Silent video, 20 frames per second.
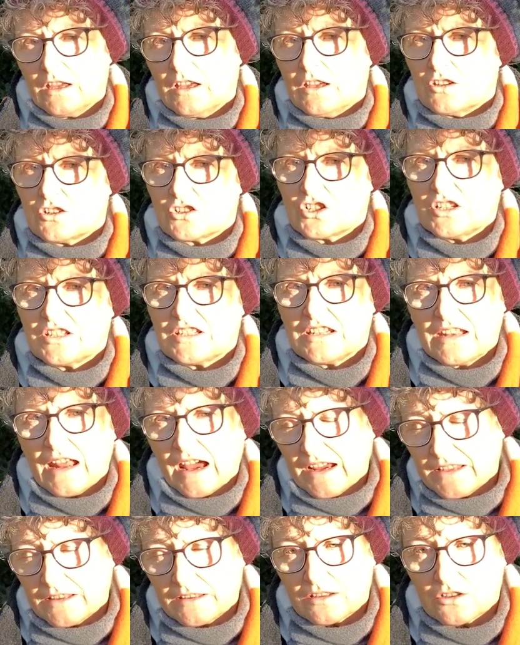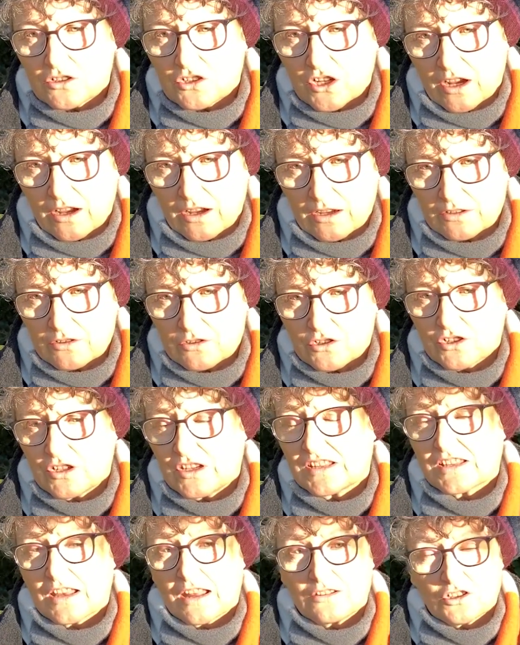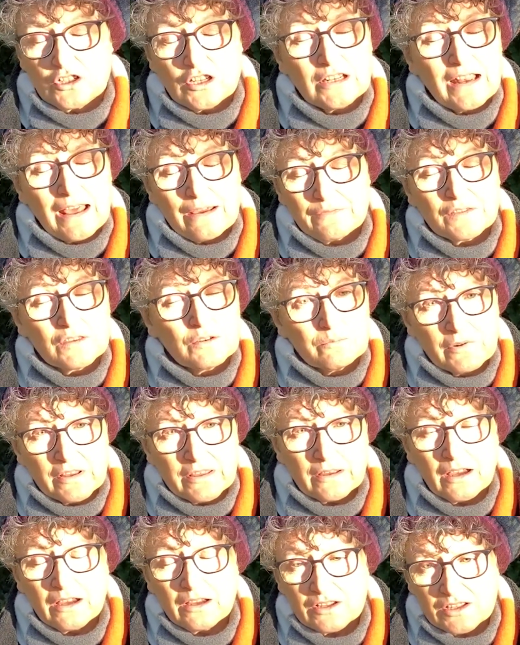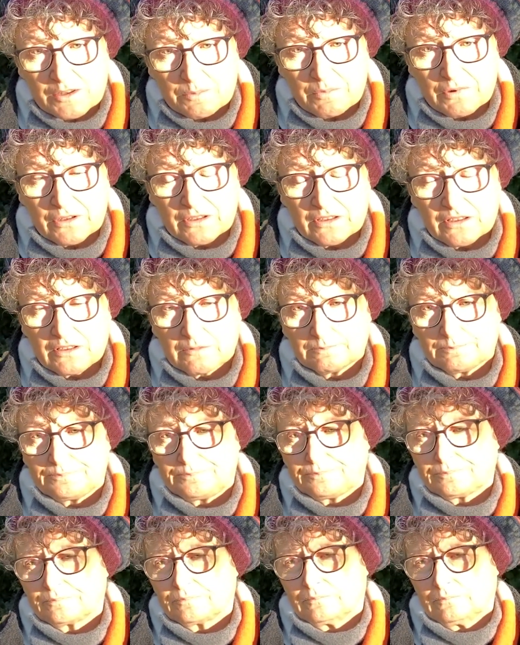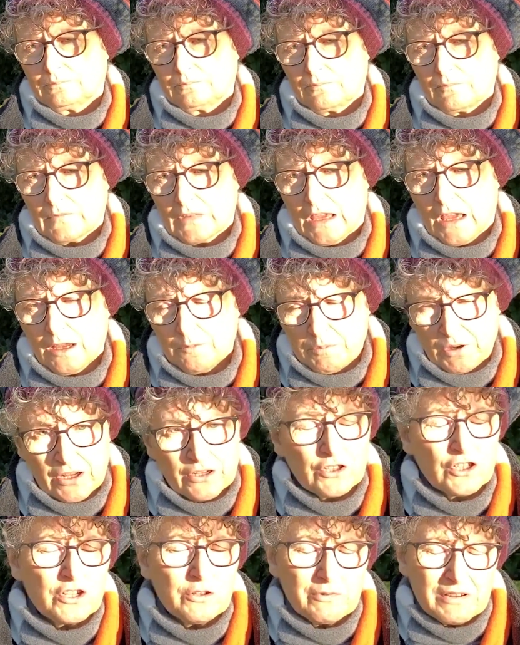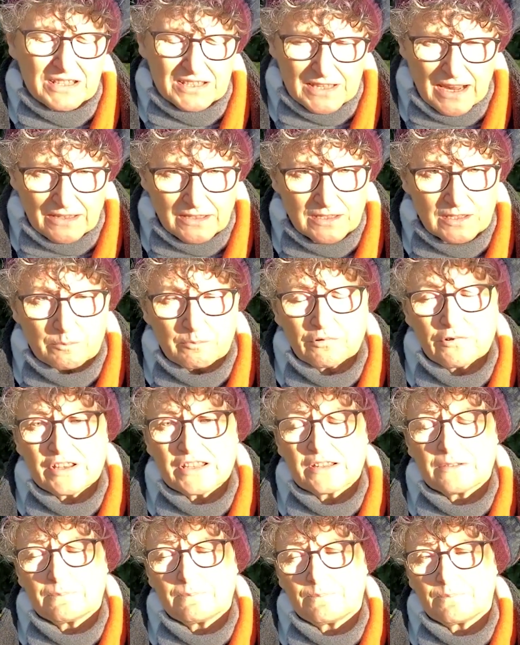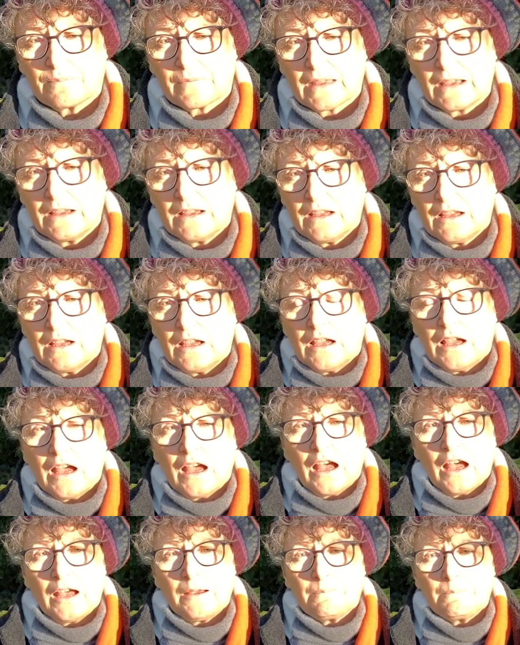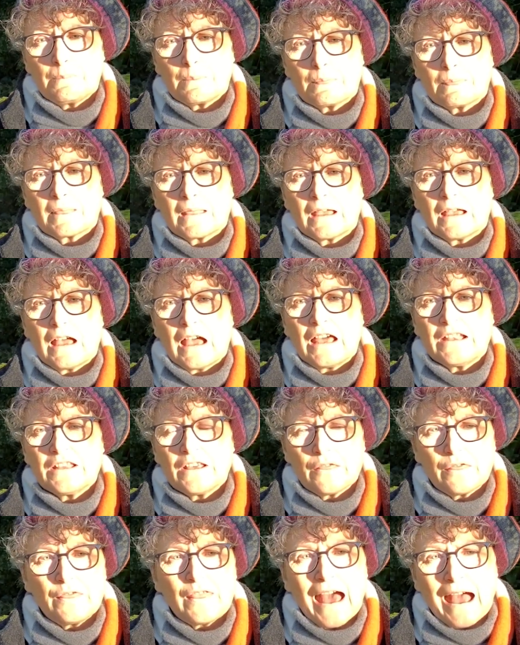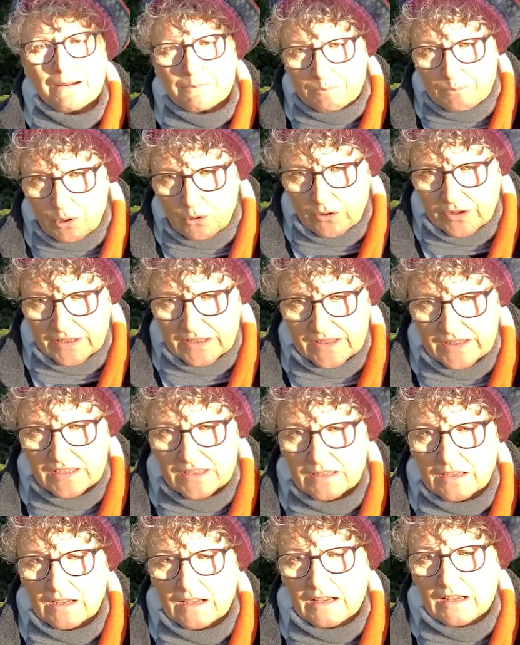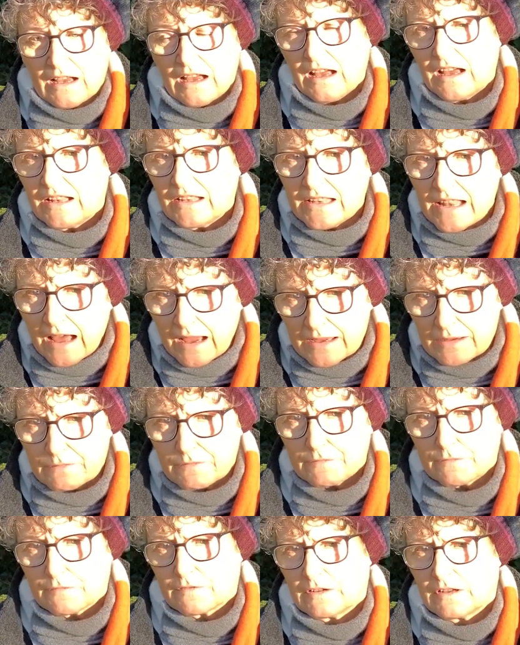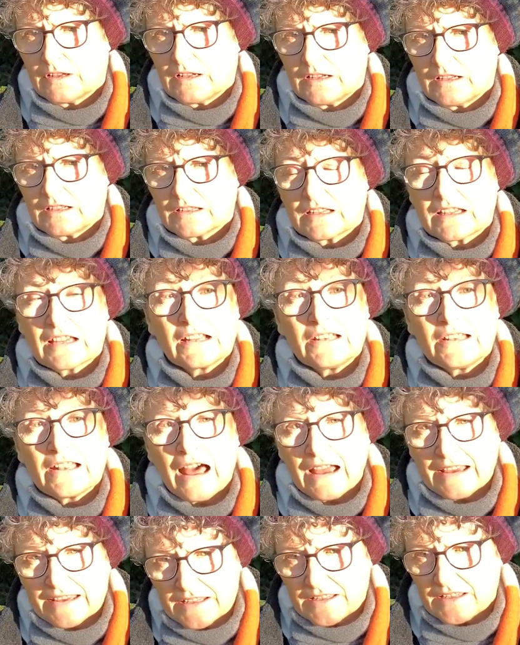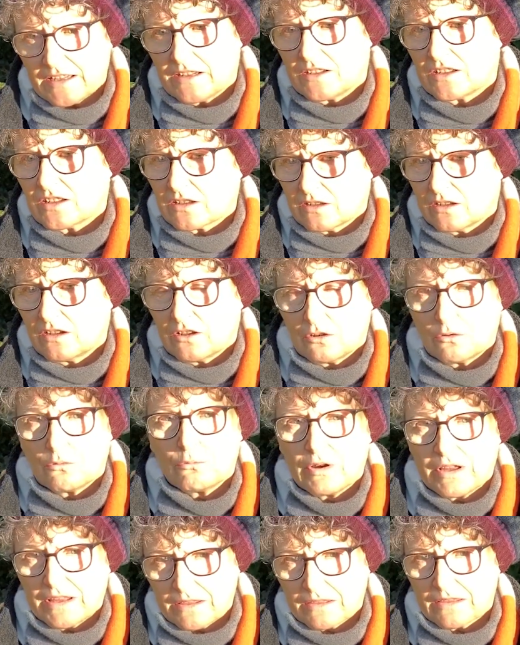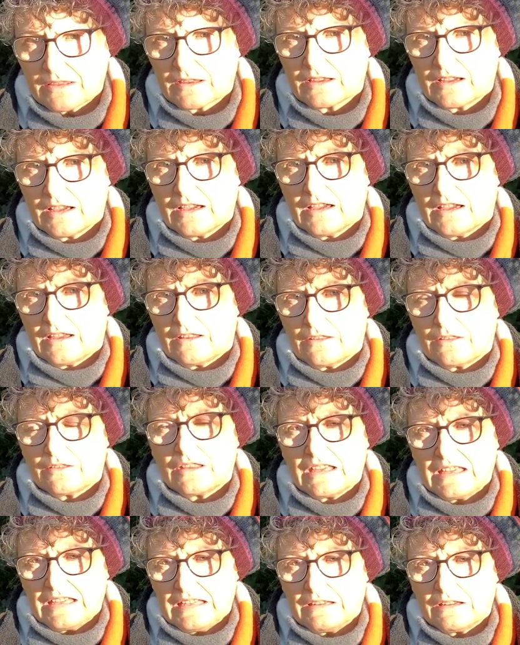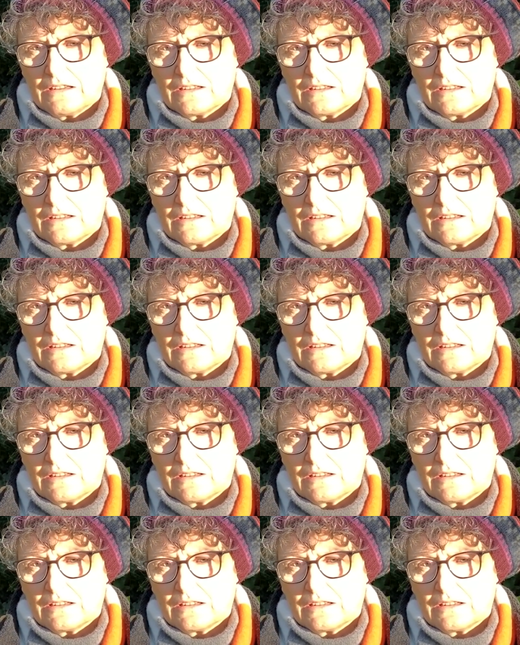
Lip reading: She denied the charge. She said she'd left them with her husband, but she was sent to prison. And at that point, her life collided with the